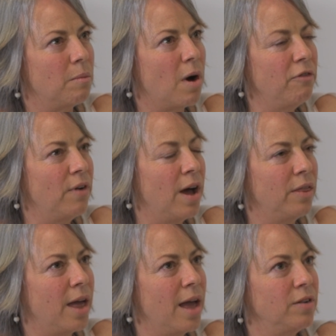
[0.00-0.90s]
My
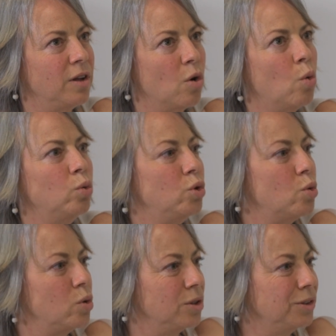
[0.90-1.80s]
father having all
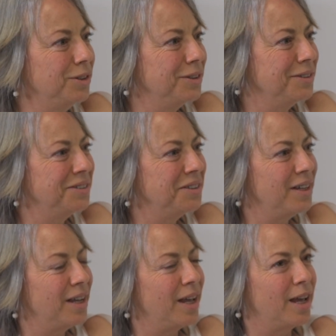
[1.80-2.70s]
daughters,
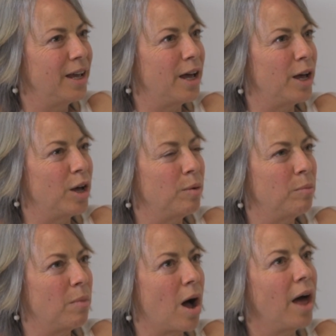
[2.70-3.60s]

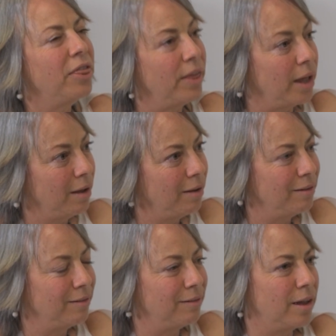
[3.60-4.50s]
I
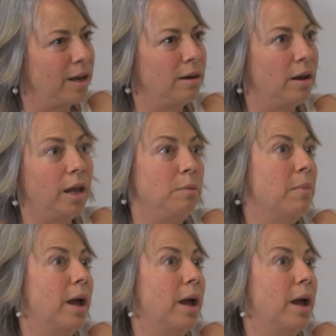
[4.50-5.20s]
think, and he